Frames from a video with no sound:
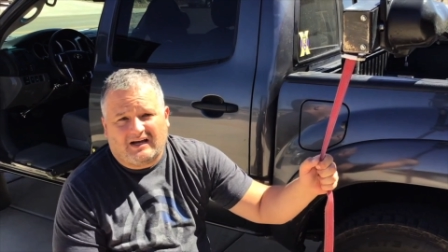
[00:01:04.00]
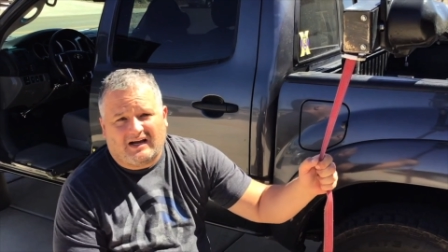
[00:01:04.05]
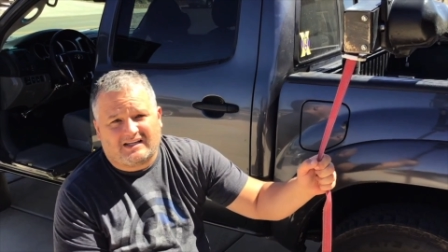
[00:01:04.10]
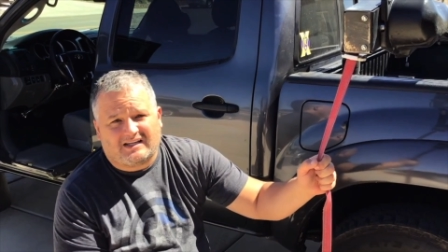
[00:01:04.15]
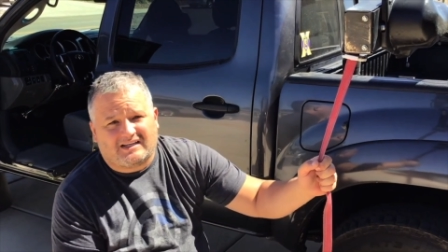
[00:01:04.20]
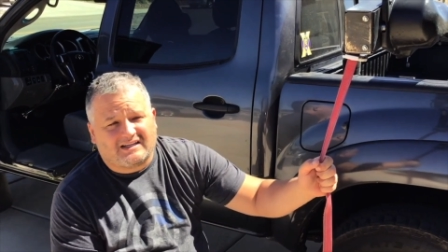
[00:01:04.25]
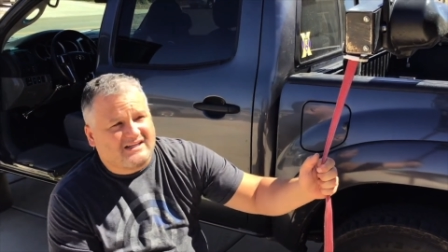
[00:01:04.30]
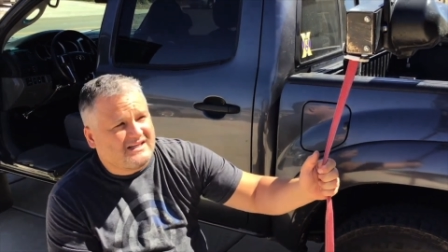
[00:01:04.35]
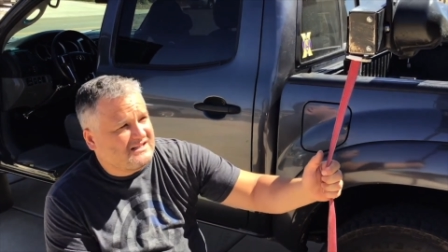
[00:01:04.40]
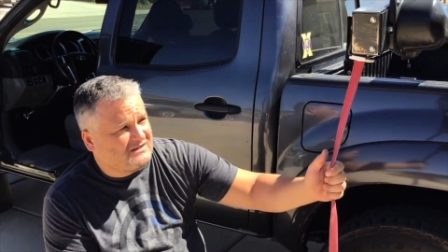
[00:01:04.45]
I
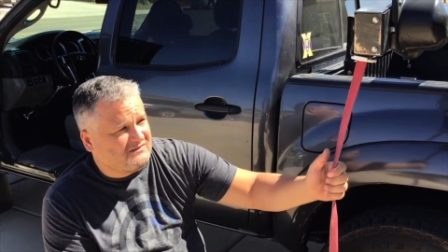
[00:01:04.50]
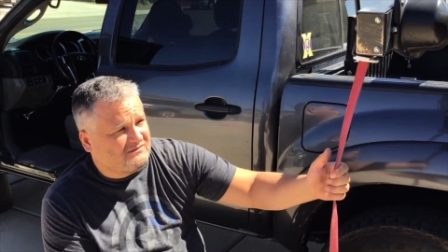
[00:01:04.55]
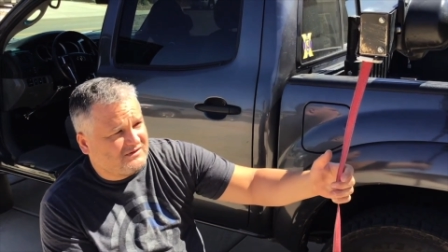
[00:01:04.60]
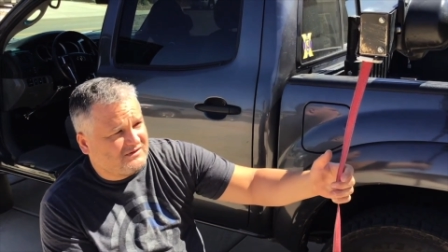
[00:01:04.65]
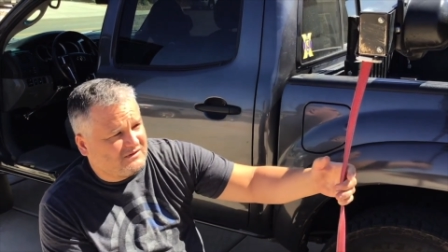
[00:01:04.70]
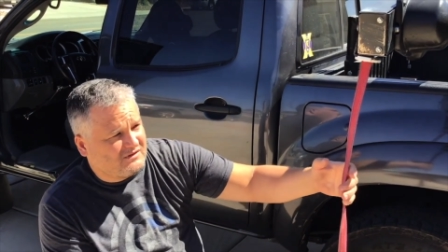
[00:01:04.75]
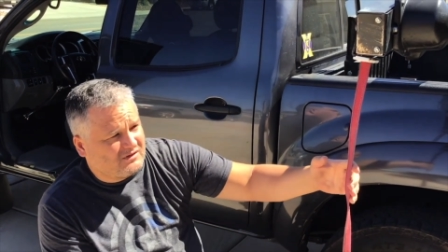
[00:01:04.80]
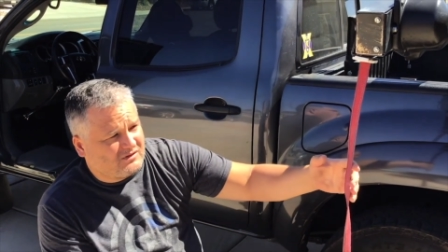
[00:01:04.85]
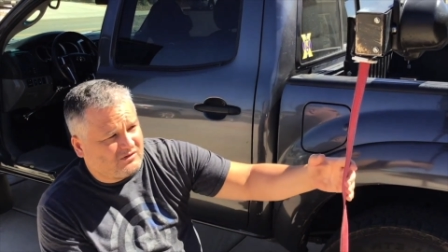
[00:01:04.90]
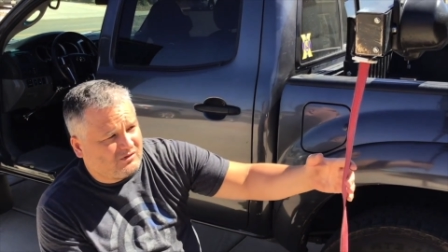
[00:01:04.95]
can get the
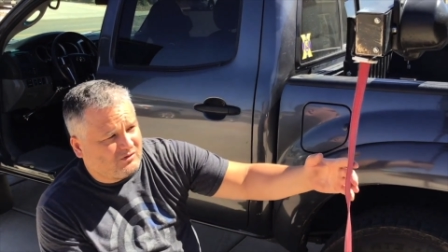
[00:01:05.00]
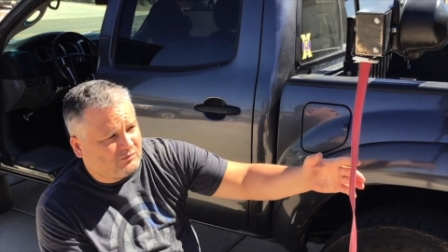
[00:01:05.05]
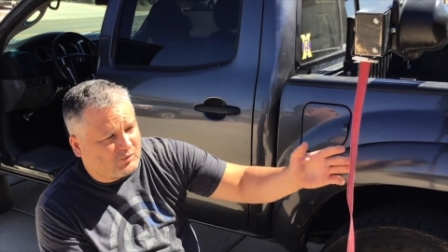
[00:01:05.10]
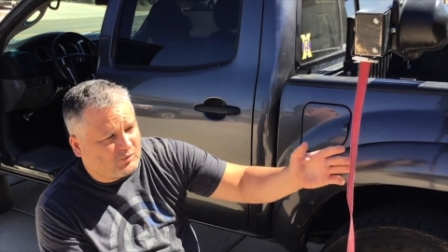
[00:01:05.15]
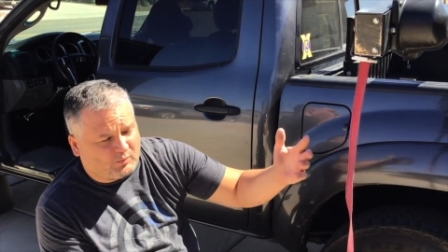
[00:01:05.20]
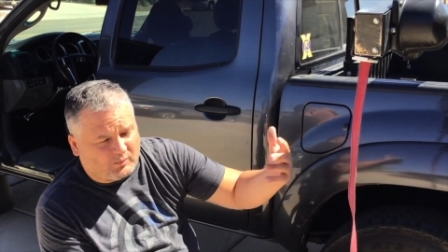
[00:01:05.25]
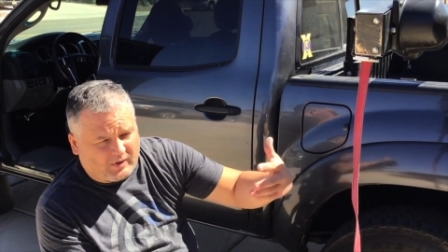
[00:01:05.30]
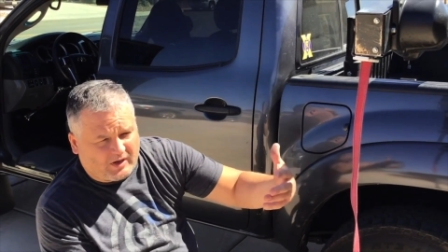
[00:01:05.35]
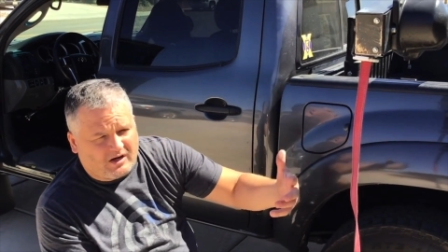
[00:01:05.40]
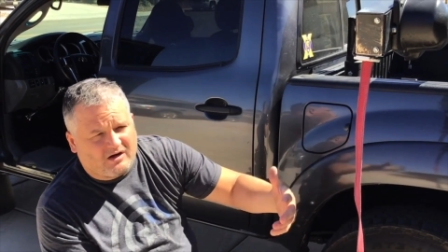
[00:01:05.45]
vehicle
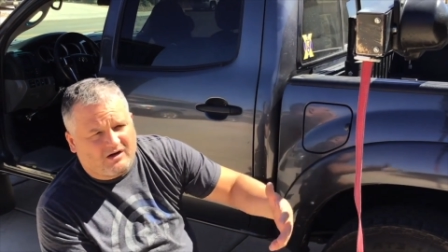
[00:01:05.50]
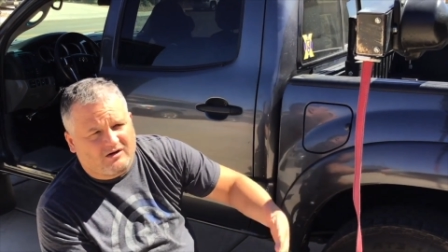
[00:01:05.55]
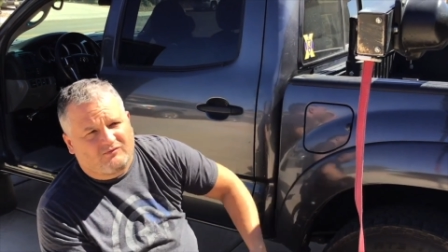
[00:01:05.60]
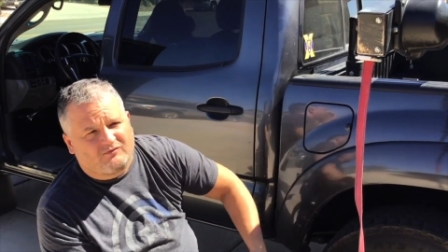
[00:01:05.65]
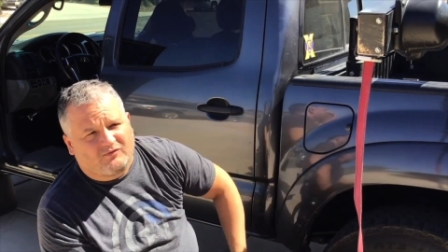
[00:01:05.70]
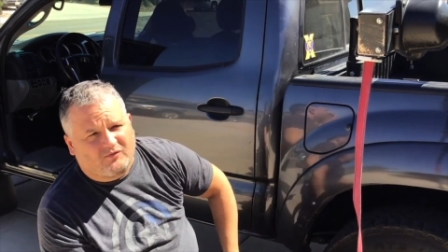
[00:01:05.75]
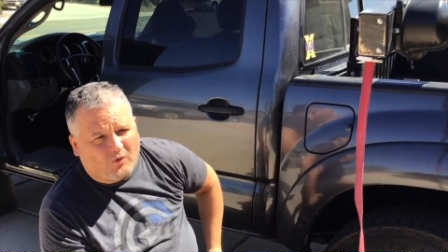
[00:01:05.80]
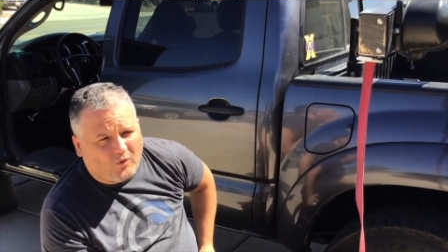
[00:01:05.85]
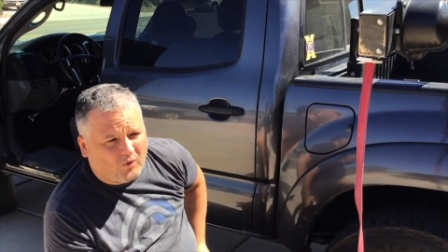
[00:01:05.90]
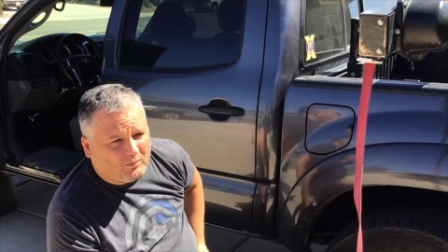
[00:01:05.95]
prepared
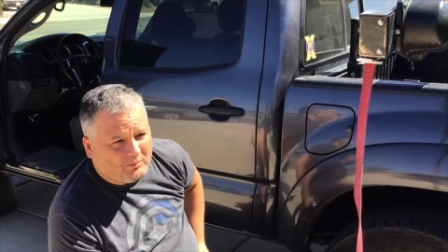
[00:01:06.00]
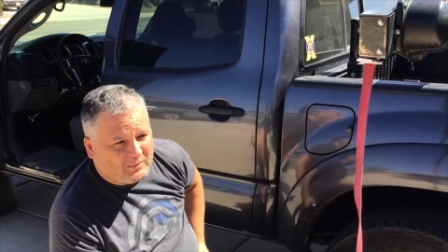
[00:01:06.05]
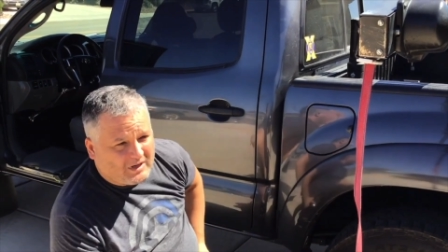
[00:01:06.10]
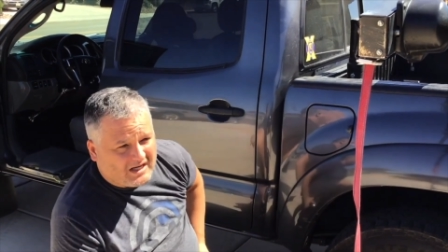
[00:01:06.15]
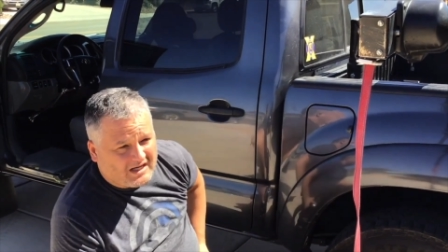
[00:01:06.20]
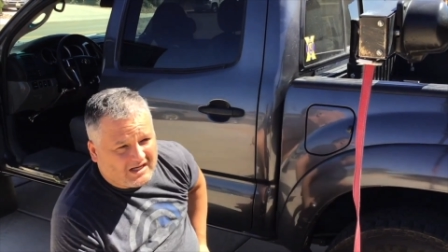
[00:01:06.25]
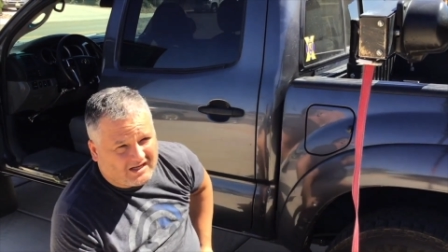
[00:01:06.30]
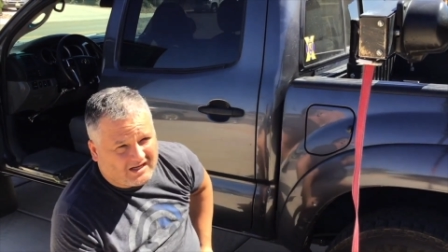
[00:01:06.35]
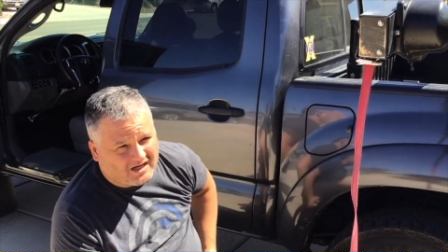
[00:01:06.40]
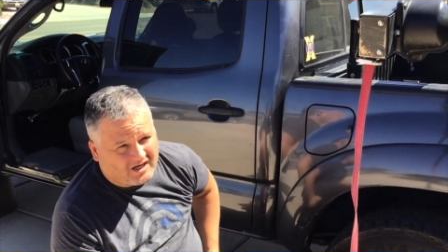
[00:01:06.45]
for
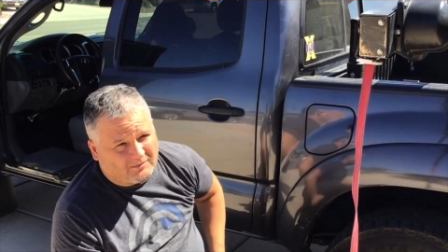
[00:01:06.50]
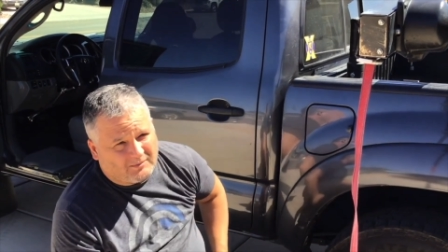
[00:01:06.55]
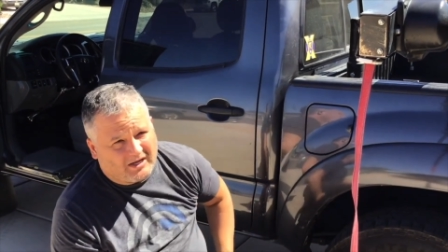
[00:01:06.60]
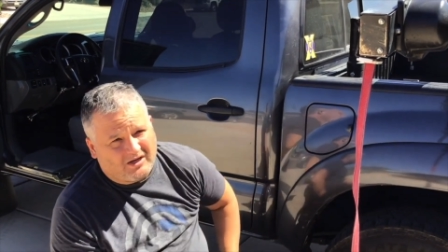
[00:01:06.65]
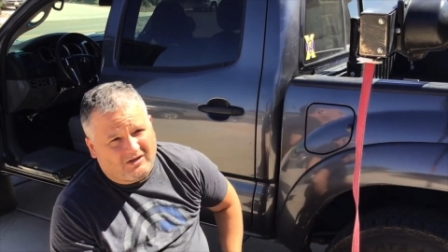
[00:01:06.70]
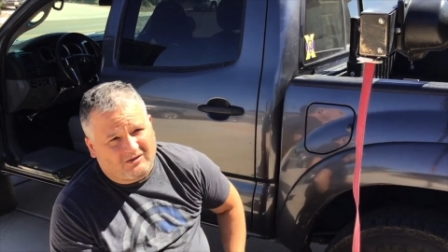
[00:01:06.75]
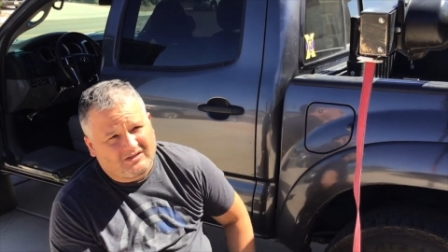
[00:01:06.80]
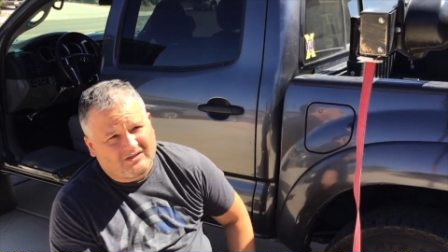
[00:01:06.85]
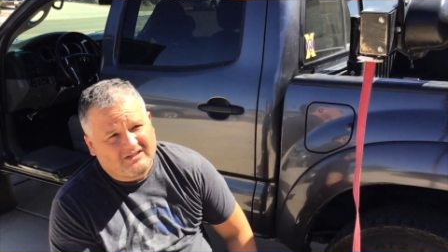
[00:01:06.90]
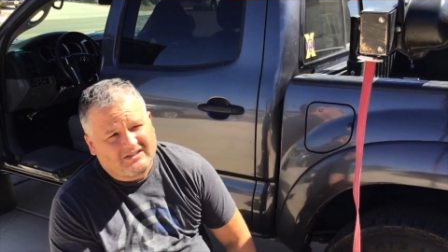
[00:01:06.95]
me to come
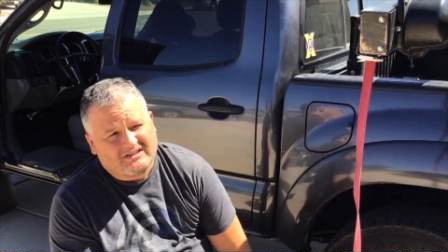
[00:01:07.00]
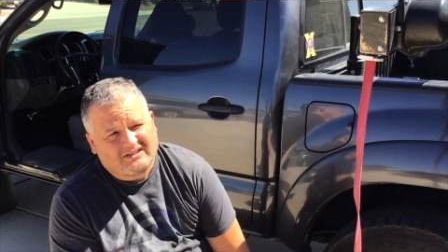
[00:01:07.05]
out.